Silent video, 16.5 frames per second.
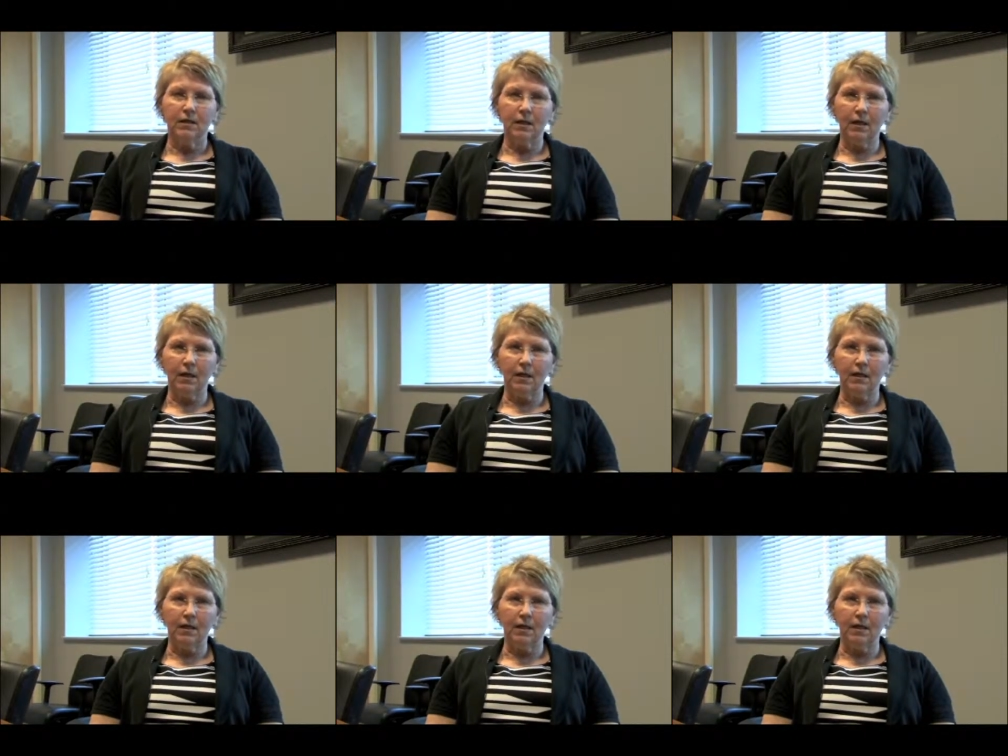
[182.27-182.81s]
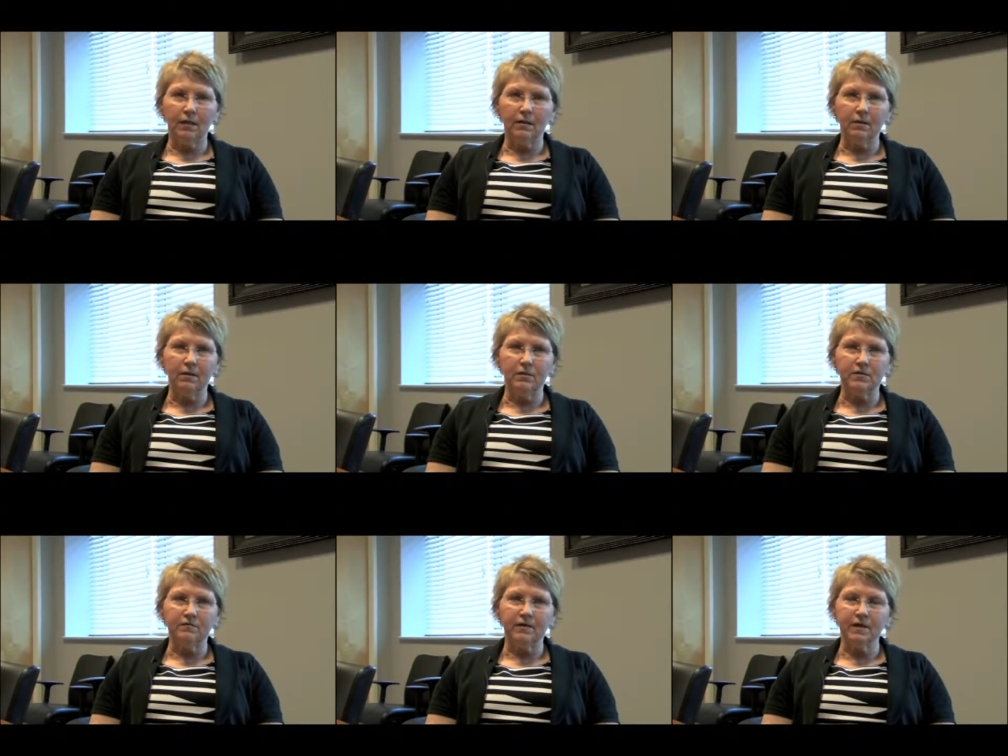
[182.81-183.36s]
That
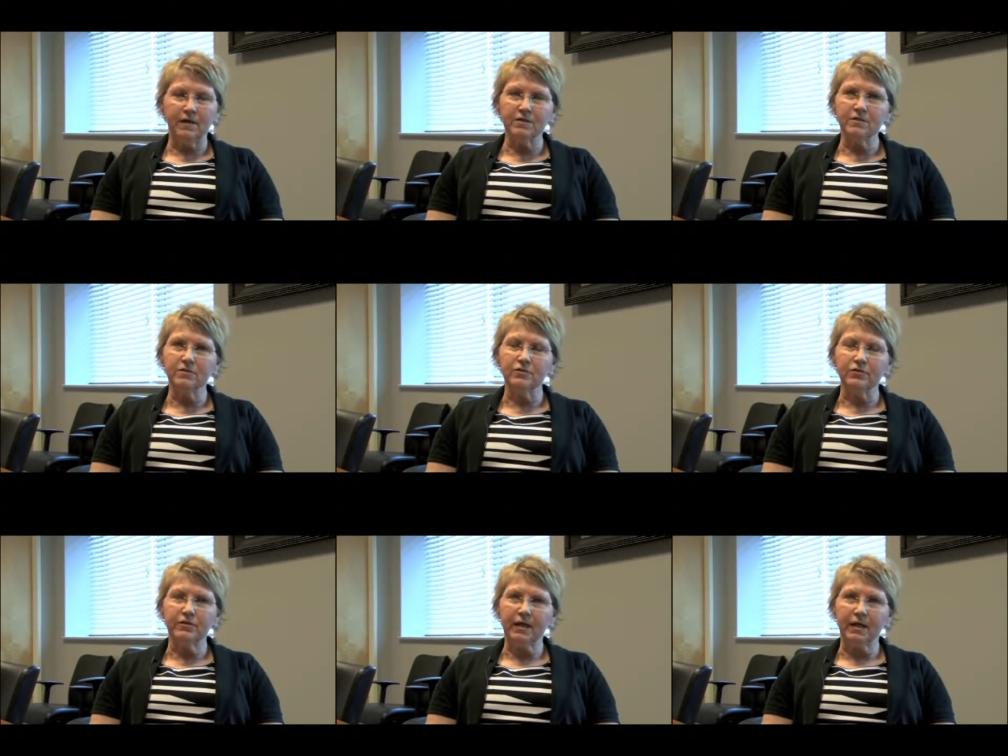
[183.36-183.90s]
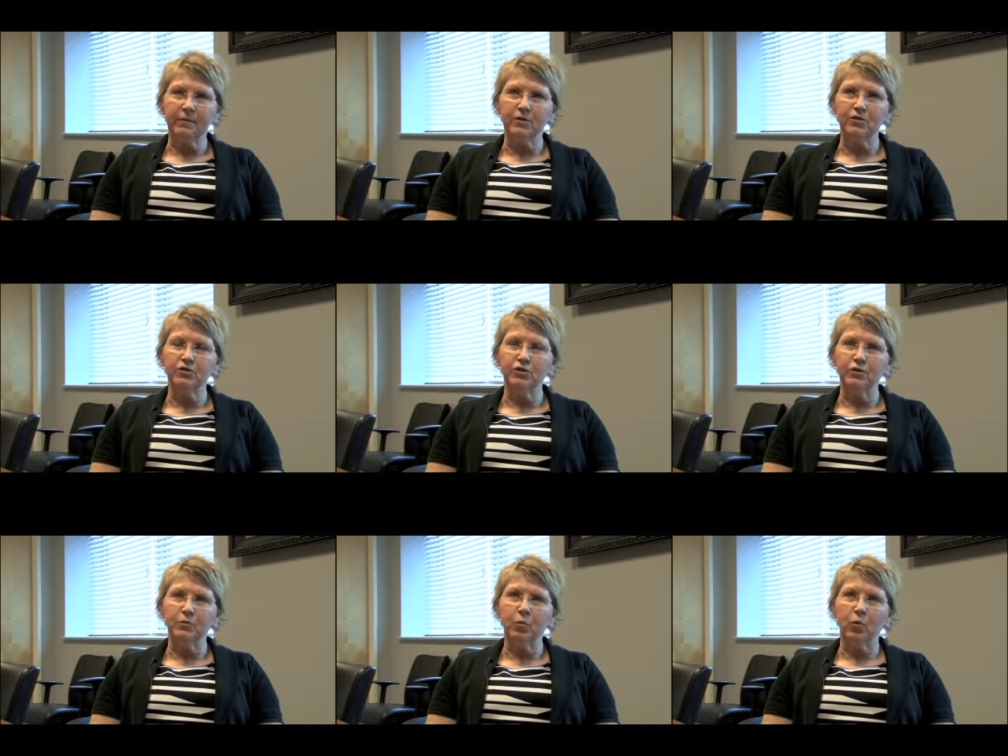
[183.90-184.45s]
and those vessels are
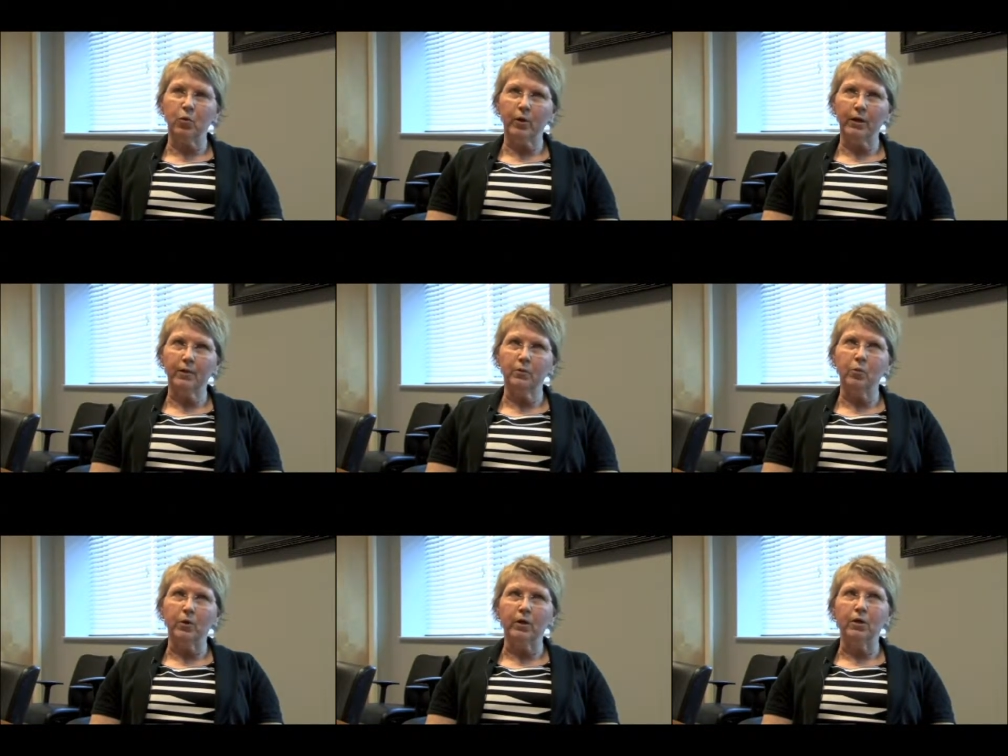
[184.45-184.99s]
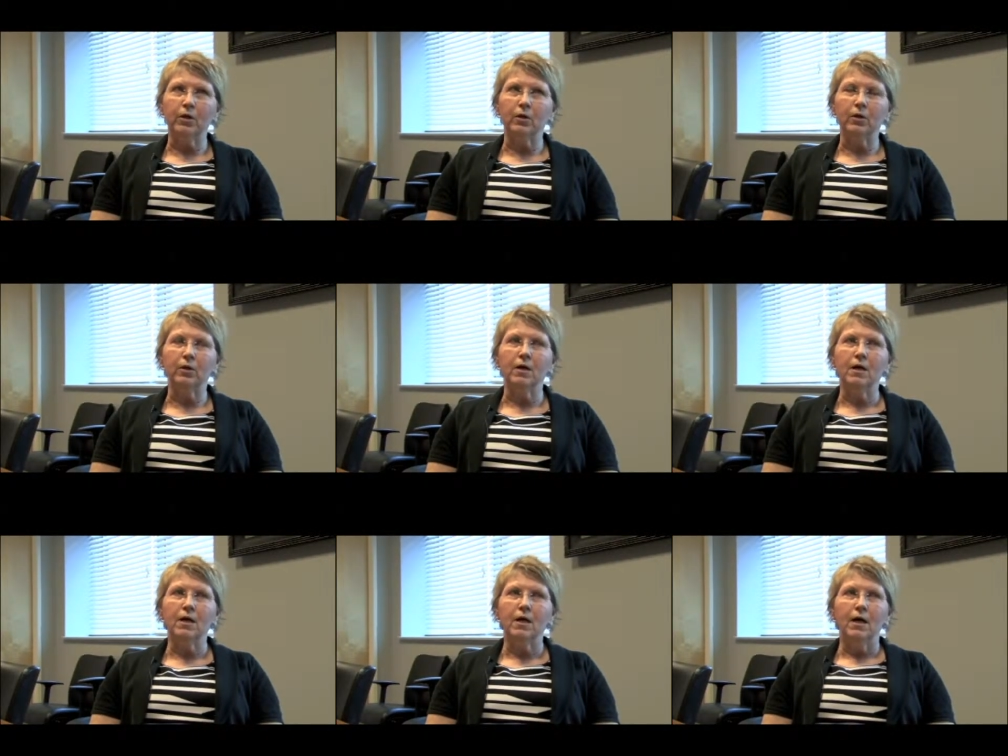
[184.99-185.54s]
damaged to the point
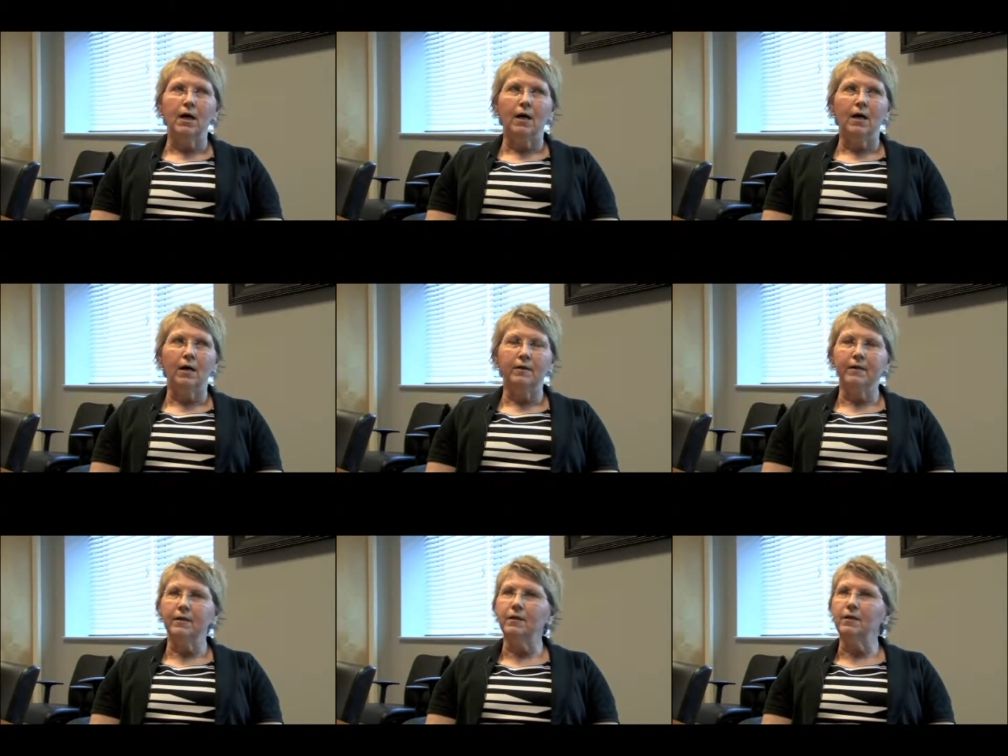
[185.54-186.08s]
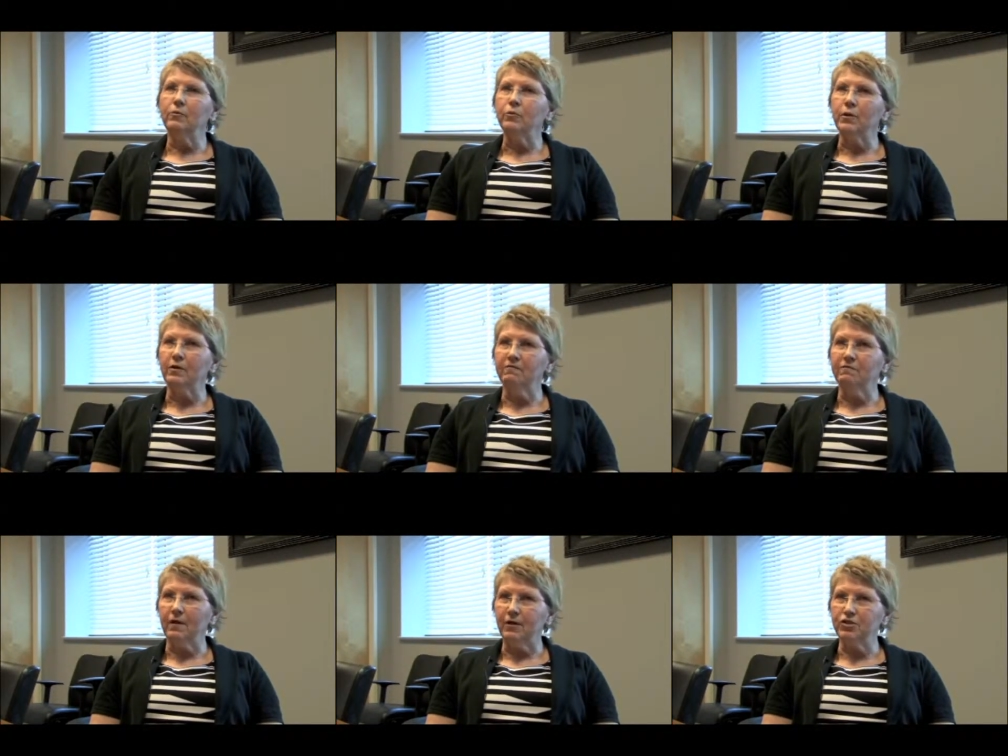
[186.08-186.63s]
where uh, they don't
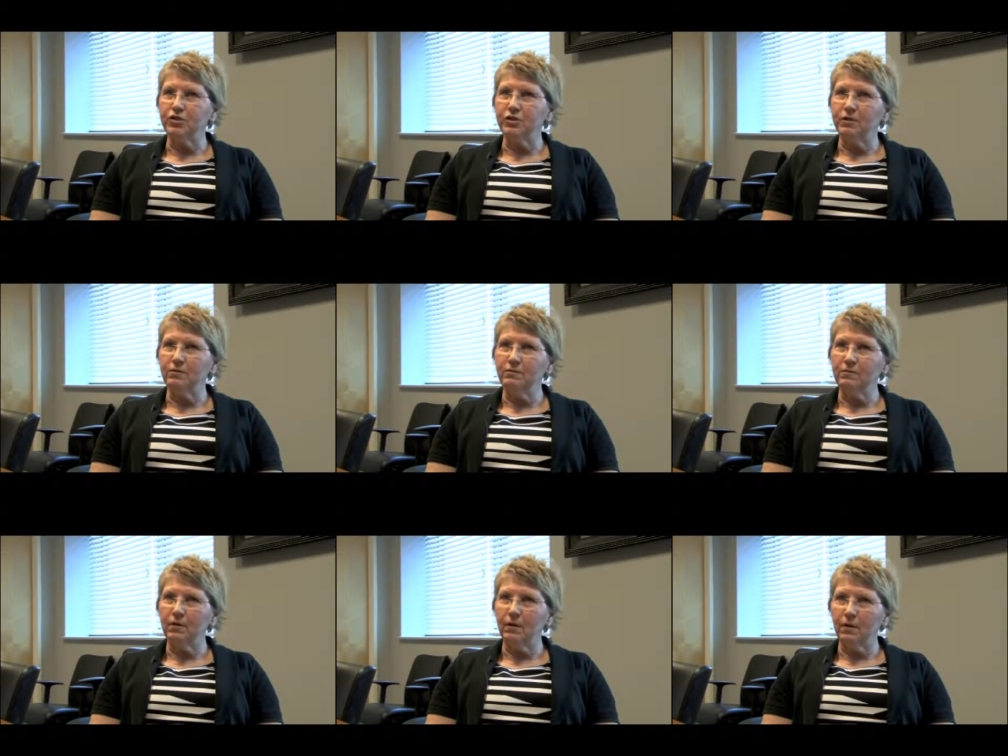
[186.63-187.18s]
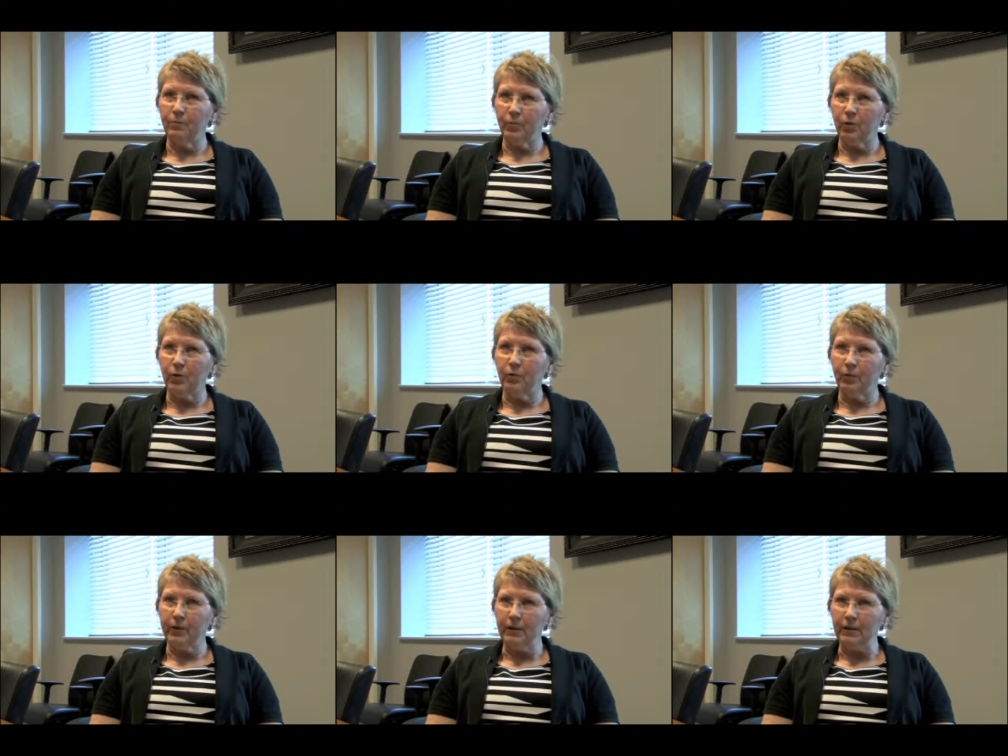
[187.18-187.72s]
really function
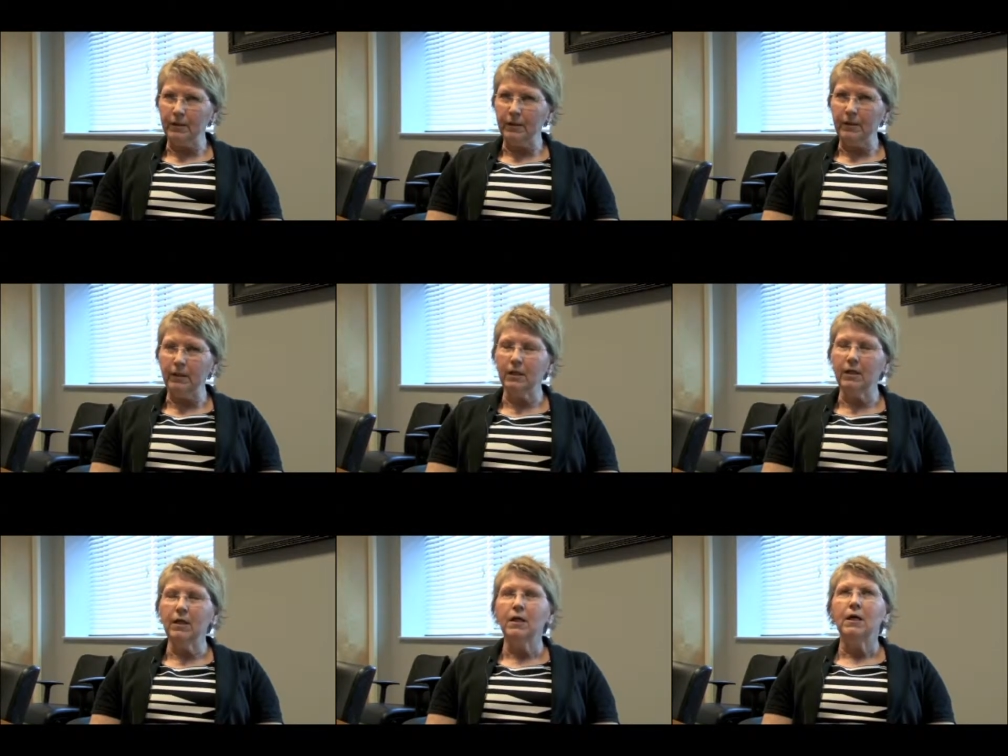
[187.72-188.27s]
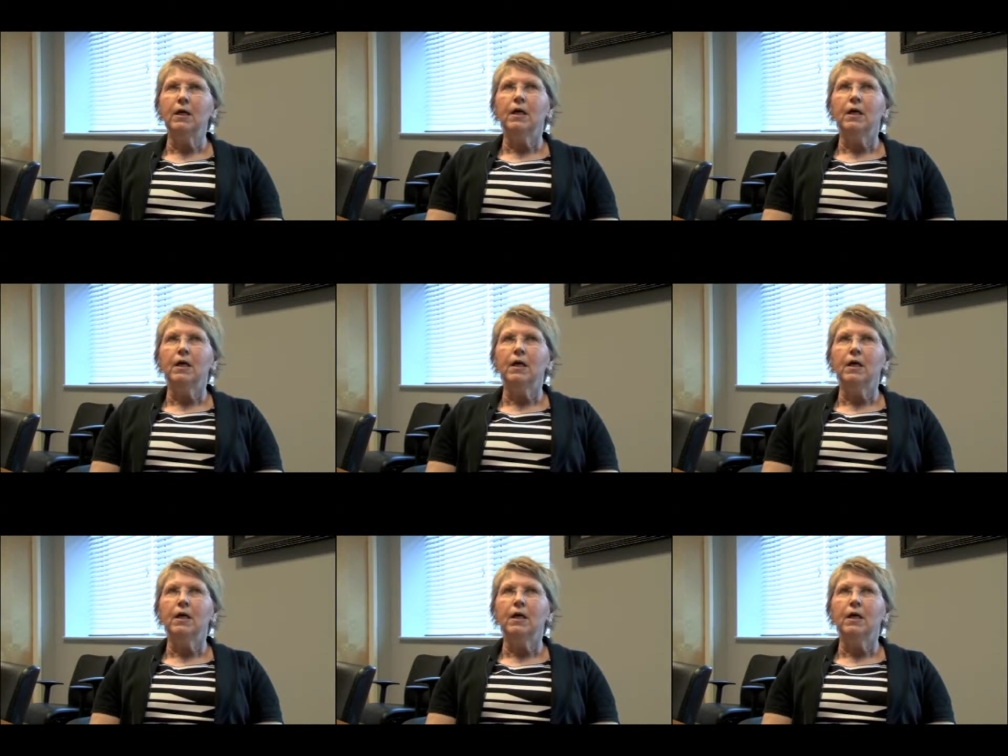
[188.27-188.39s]
appropriately.